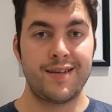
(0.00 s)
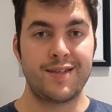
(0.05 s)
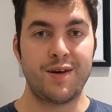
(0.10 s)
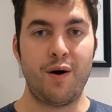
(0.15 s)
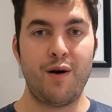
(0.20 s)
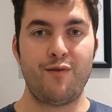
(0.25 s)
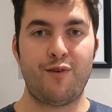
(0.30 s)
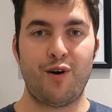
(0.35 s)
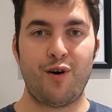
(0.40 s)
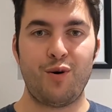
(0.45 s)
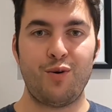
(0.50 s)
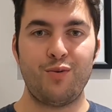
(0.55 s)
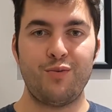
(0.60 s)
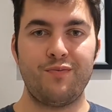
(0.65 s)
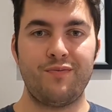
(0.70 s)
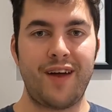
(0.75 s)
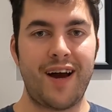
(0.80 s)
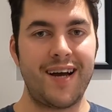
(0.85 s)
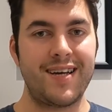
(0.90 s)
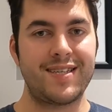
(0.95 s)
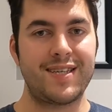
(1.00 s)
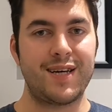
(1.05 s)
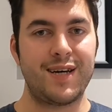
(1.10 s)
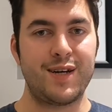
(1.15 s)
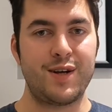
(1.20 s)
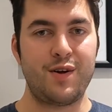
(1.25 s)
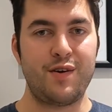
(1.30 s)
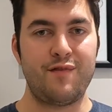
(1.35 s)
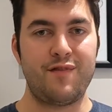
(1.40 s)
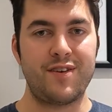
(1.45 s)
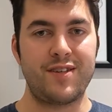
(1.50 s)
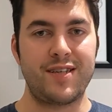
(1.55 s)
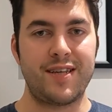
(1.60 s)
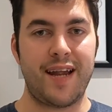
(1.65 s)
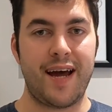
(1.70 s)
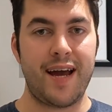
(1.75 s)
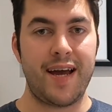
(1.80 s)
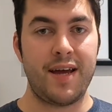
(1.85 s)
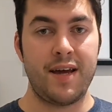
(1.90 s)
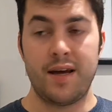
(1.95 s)
So overall, that is going to do it for
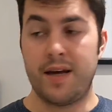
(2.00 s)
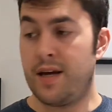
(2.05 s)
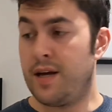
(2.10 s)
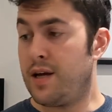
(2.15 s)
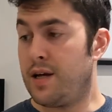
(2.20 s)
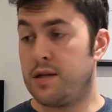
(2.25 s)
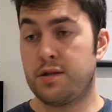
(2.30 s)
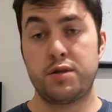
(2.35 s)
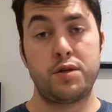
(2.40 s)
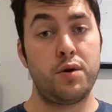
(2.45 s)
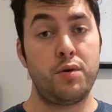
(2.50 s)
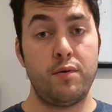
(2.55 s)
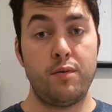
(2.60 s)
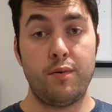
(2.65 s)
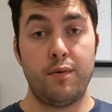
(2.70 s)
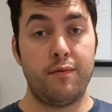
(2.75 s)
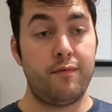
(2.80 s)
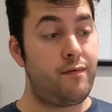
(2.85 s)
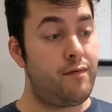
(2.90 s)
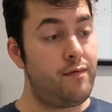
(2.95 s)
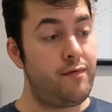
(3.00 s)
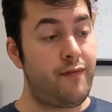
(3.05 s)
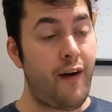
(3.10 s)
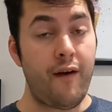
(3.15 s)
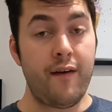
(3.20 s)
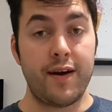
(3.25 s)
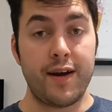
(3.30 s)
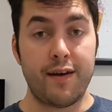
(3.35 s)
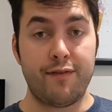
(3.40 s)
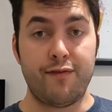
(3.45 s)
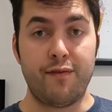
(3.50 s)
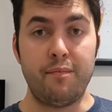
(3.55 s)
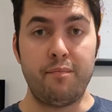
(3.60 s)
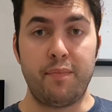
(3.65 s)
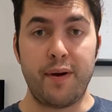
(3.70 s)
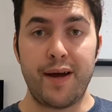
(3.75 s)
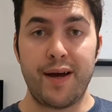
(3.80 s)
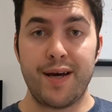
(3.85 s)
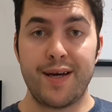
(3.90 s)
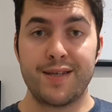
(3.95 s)
today. Two very
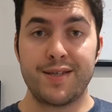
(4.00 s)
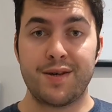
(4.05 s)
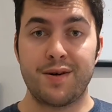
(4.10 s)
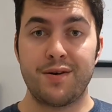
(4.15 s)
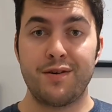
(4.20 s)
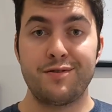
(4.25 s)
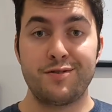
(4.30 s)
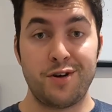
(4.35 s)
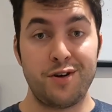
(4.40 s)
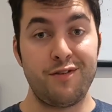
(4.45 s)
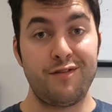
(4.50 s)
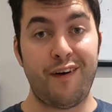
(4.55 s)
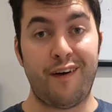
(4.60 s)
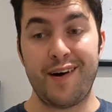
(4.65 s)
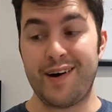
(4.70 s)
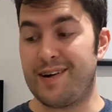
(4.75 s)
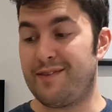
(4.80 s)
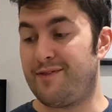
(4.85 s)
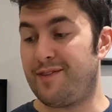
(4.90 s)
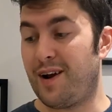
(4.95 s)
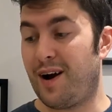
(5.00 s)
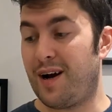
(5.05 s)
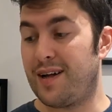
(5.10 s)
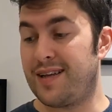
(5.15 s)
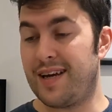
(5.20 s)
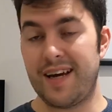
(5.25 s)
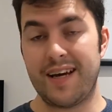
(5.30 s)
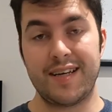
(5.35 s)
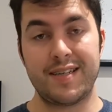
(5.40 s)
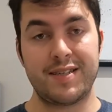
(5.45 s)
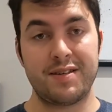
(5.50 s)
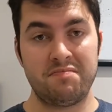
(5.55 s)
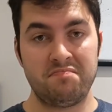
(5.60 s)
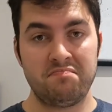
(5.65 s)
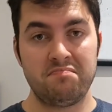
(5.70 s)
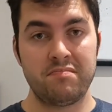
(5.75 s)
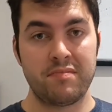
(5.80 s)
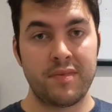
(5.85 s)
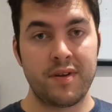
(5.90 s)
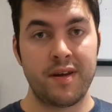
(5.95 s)
different beers, two very different ideas.